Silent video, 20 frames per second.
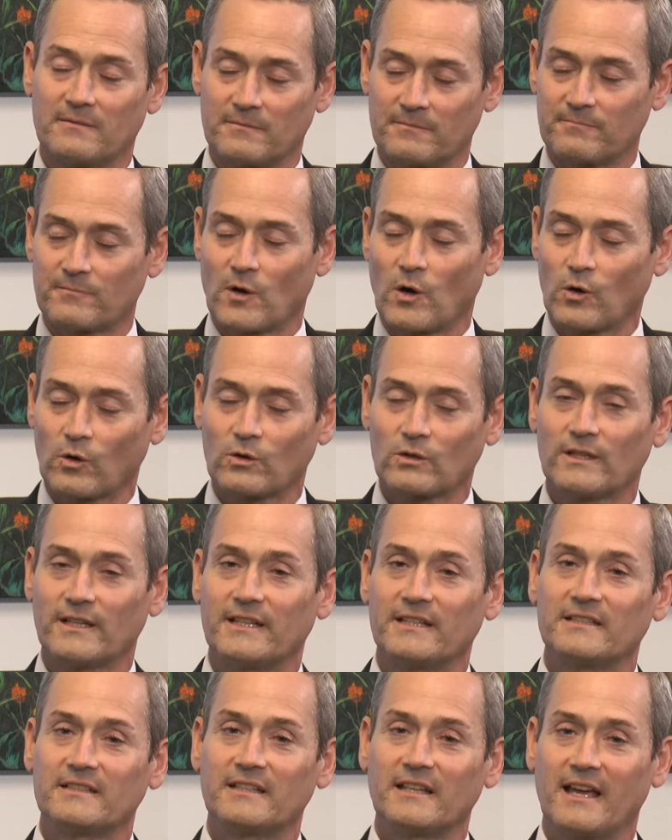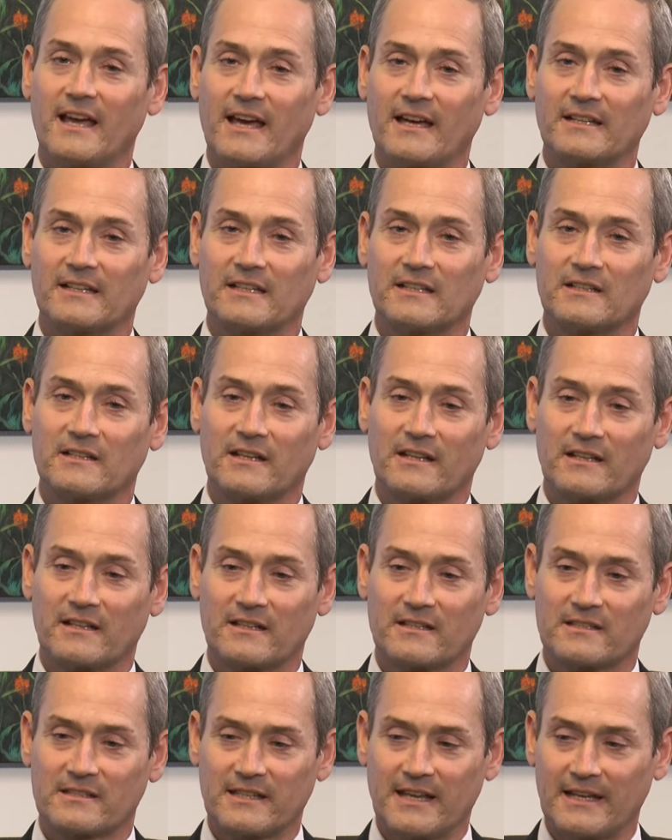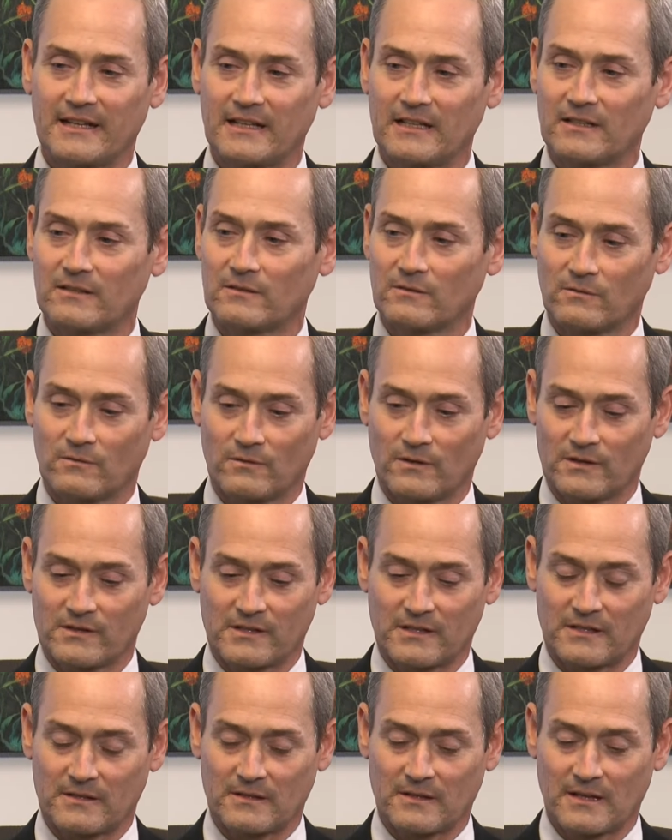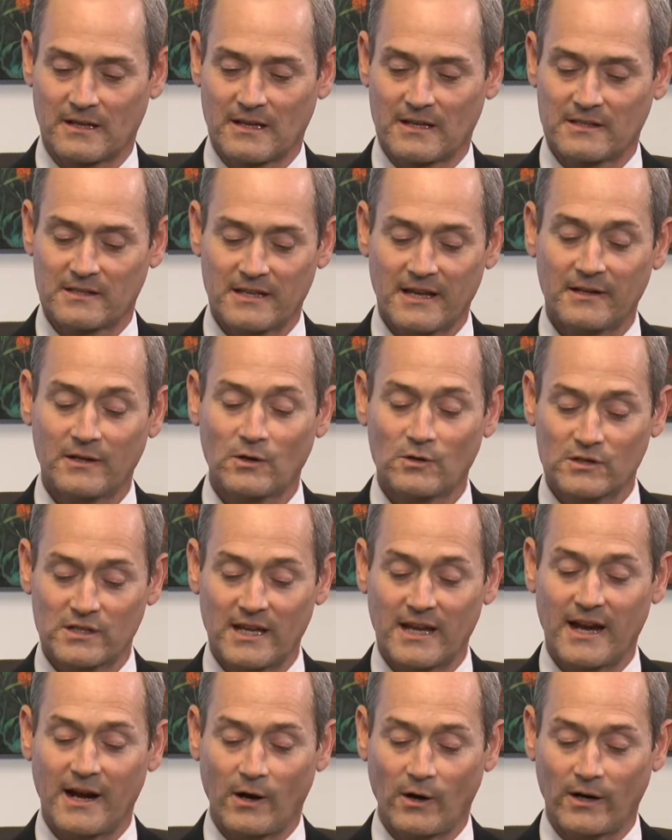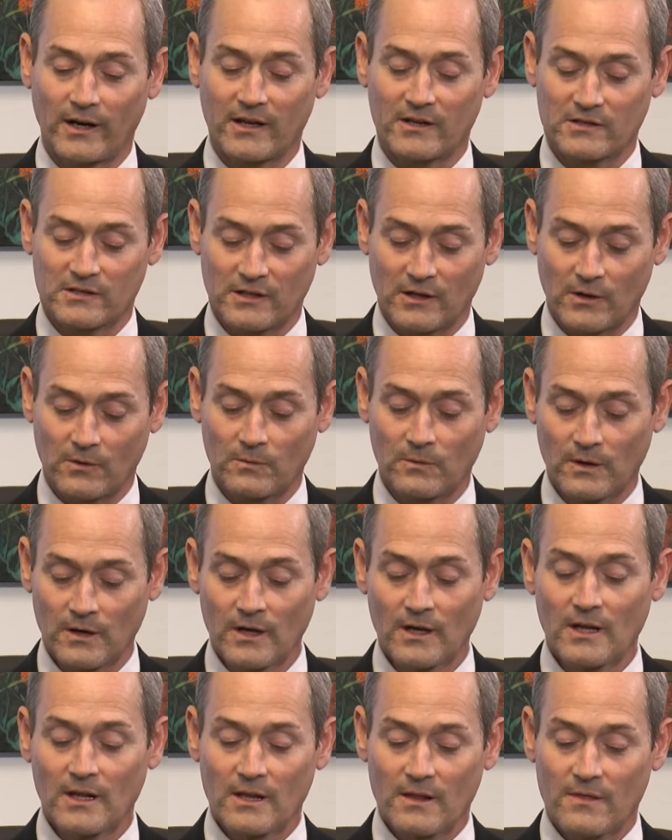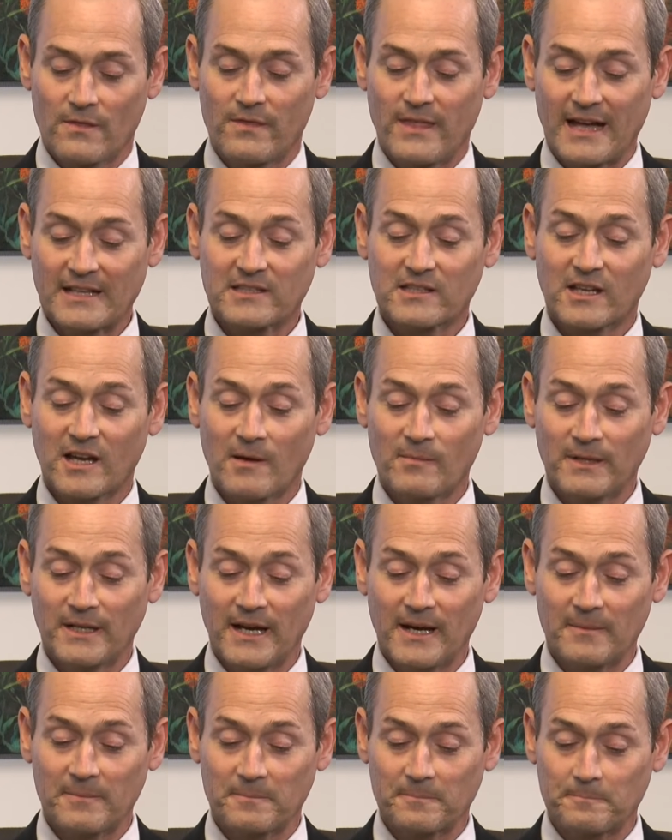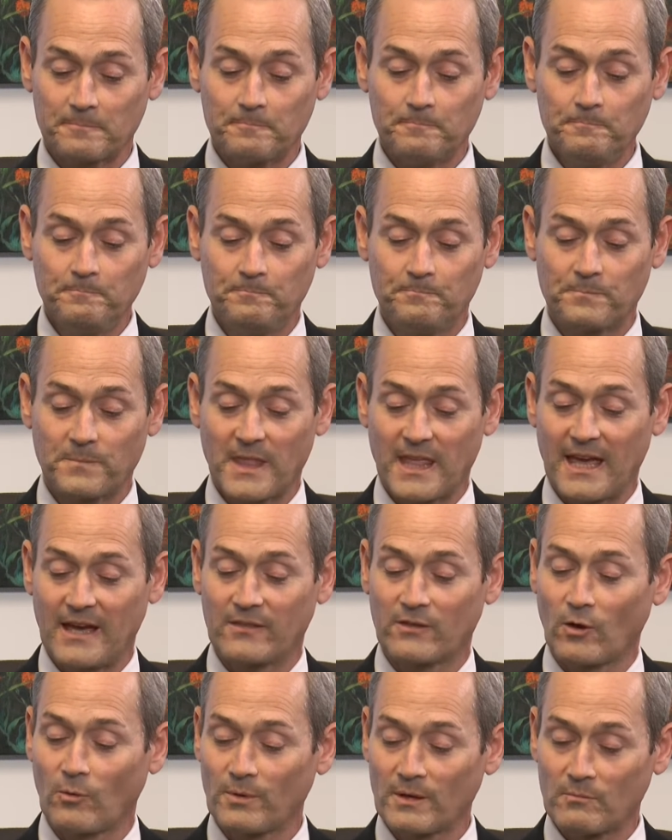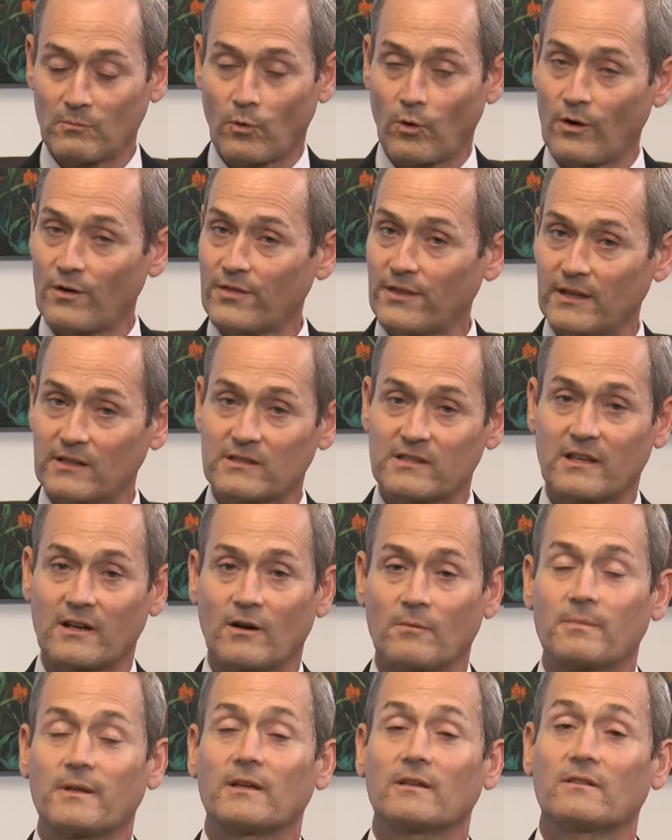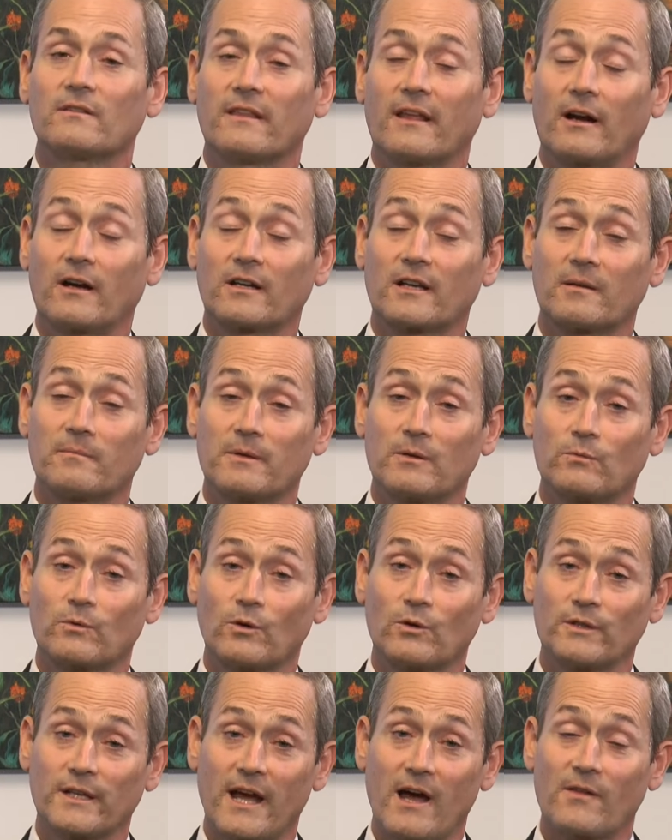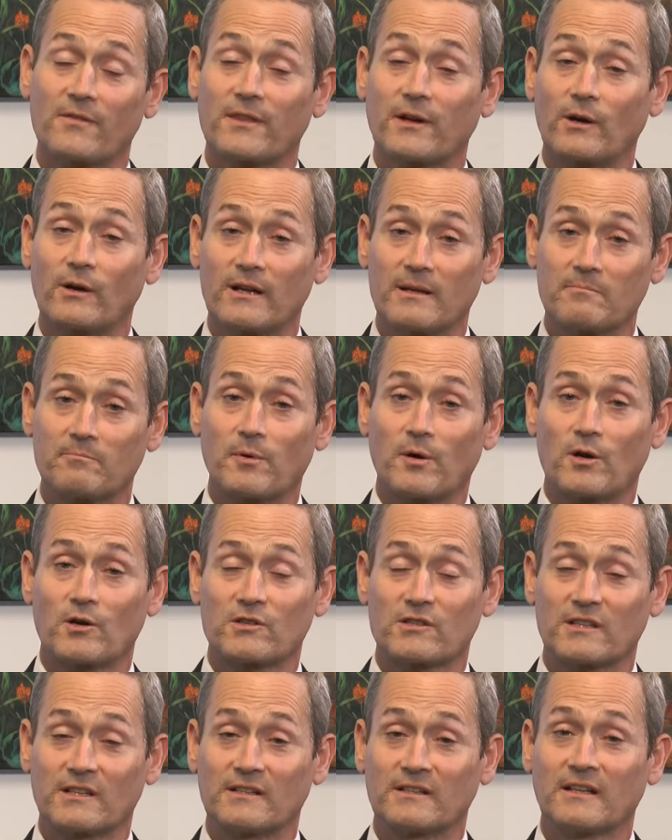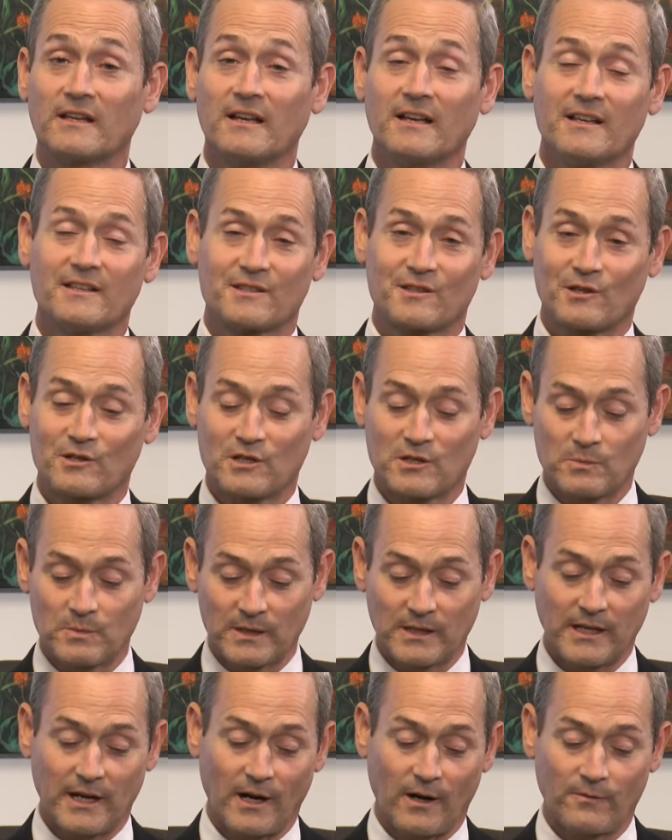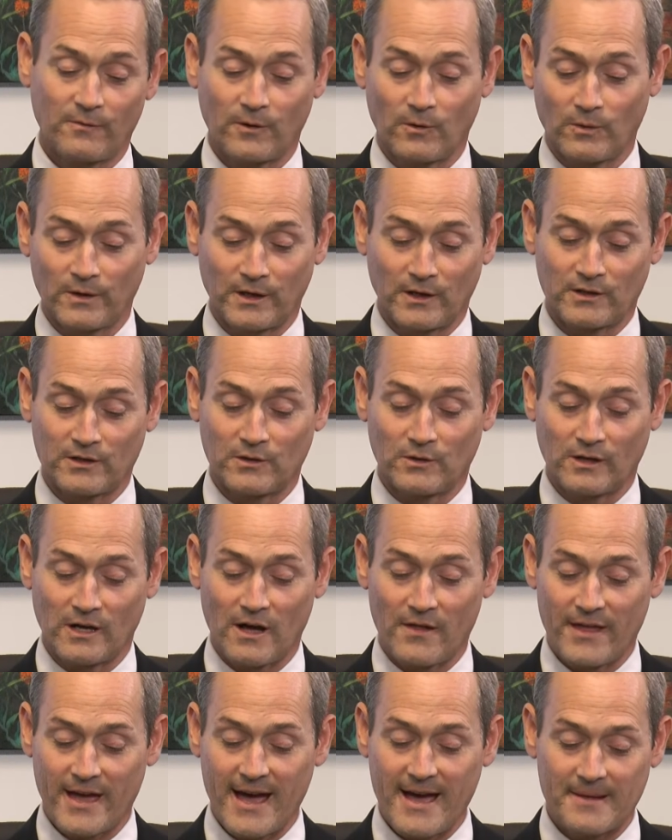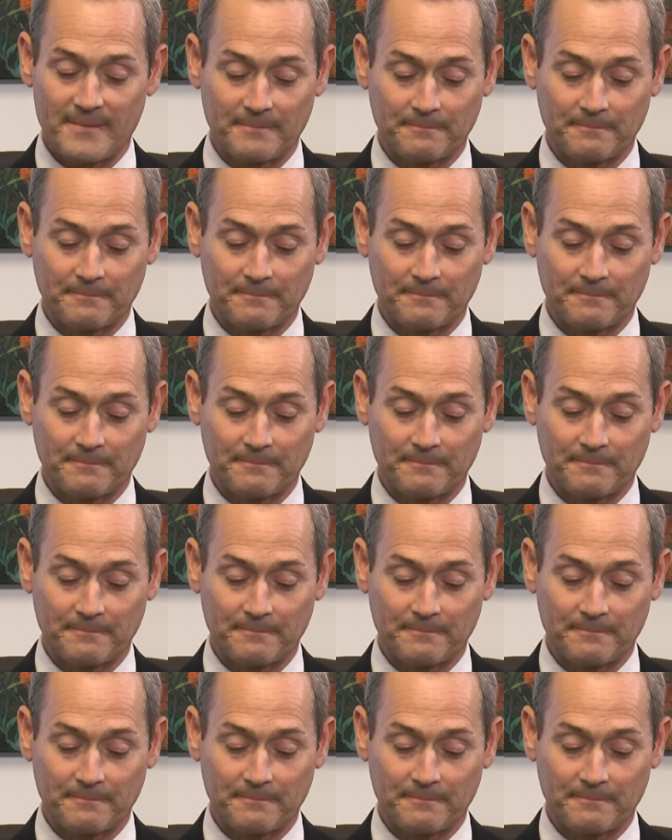Oakland and in San Jose area. So that's coming up. And there'll be more things that are going to be rolled out that are in person. So just be careful when you're doing all that.